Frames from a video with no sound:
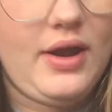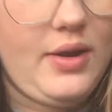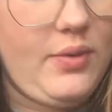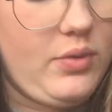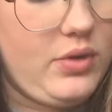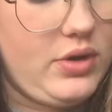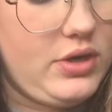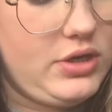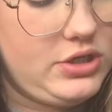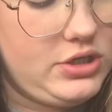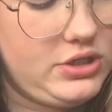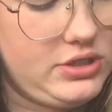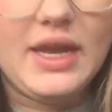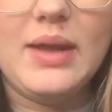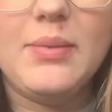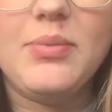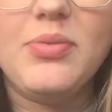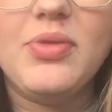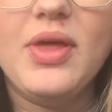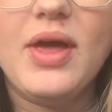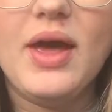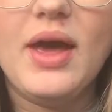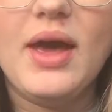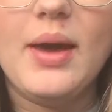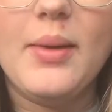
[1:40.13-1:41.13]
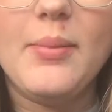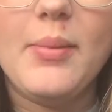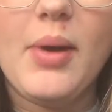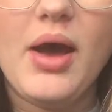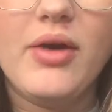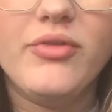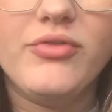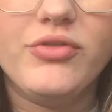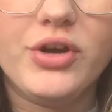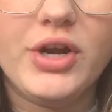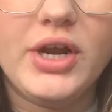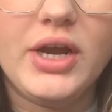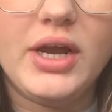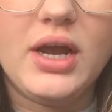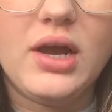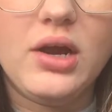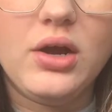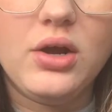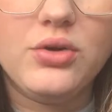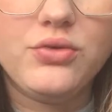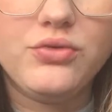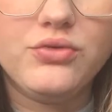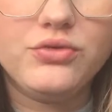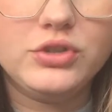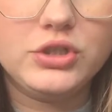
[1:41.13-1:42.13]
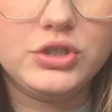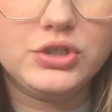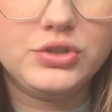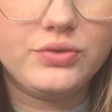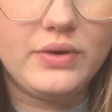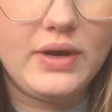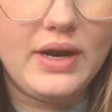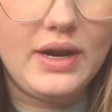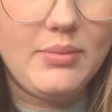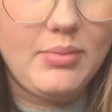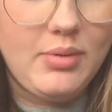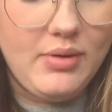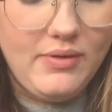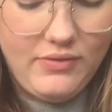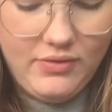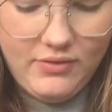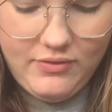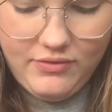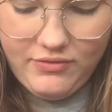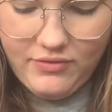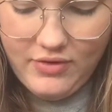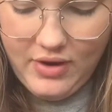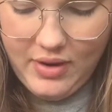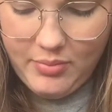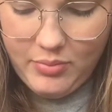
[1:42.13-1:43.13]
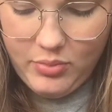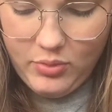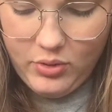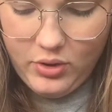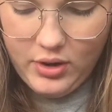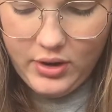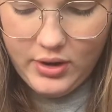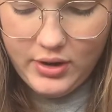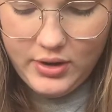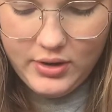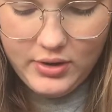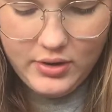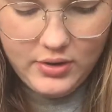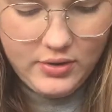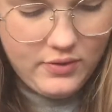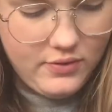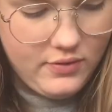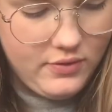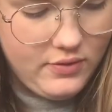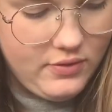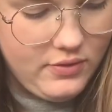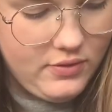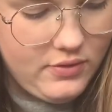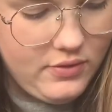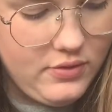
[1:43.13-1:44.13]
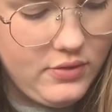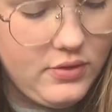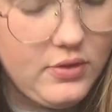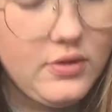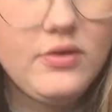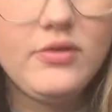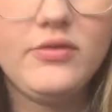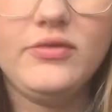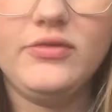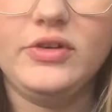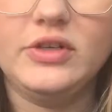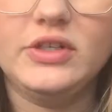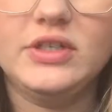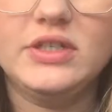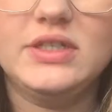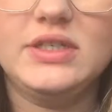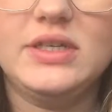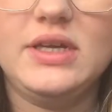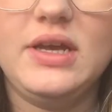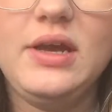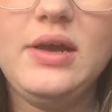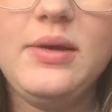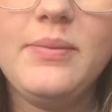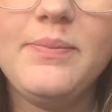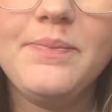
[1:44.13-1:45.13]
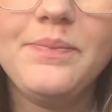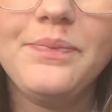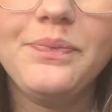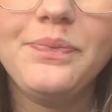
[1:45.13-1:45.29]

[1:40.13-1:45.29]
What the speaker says: I want to just keep them hovering just right above the fretboard for C.